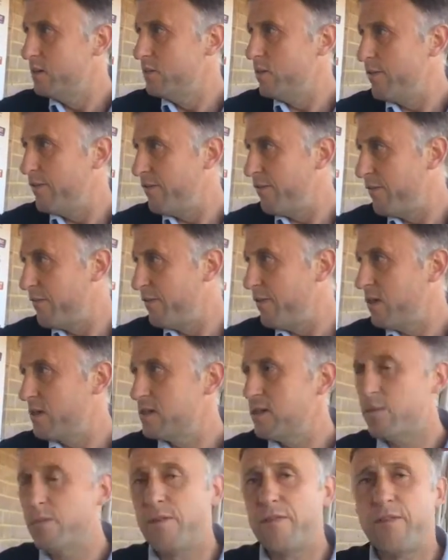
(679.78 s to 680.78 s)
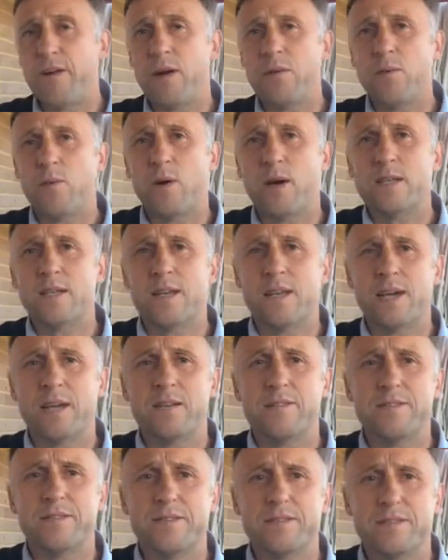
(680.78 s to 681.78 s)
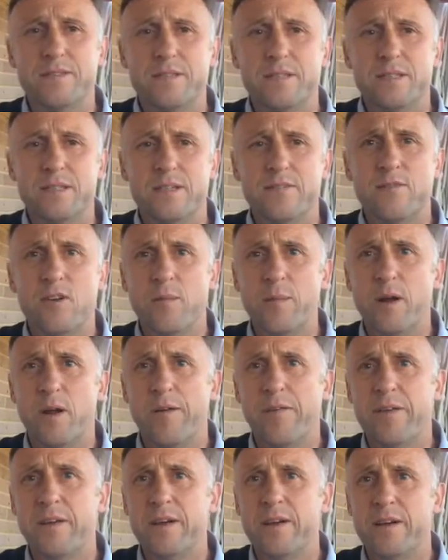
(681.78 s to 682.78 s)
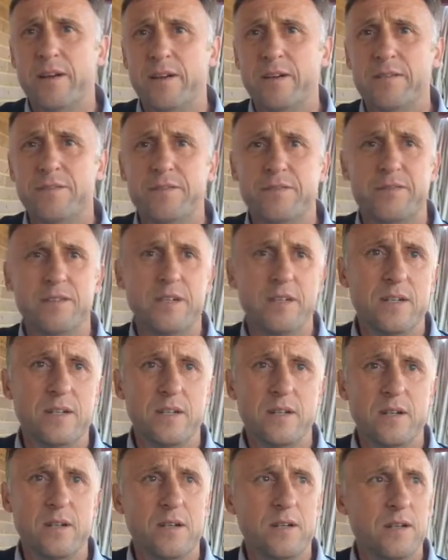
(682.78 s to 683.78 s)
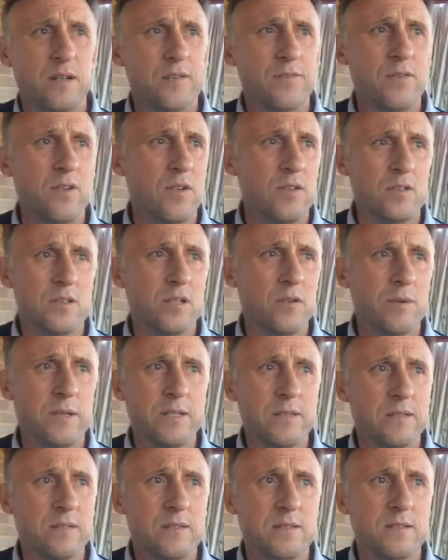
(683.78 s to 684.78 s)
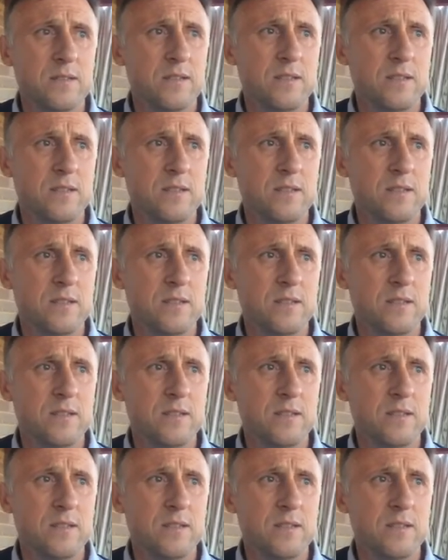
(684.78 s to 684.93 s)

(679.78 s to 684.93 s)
we've, like I said, we found ways again of coming off it, of not doing,